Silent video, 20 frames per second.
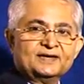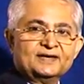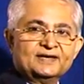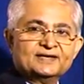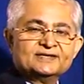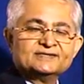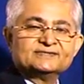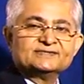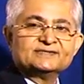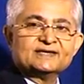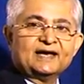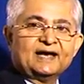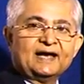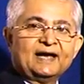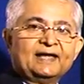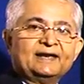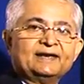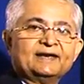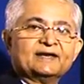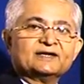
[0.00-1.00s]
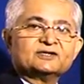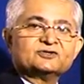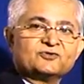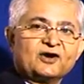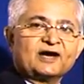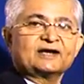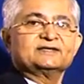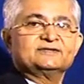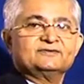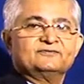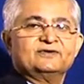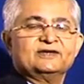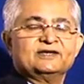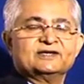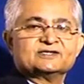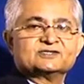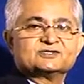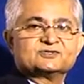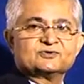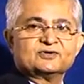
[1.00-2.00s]
is an attractive
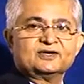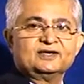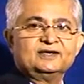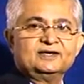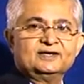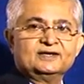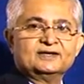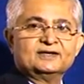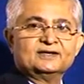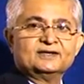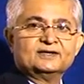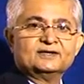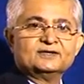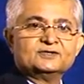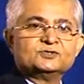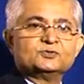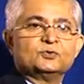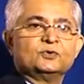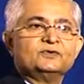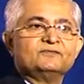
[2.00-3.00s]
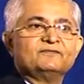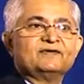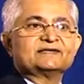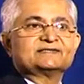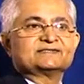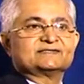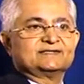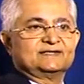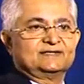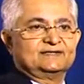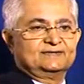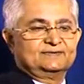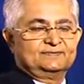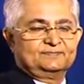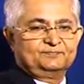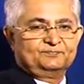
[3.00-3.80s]
industry to invest in,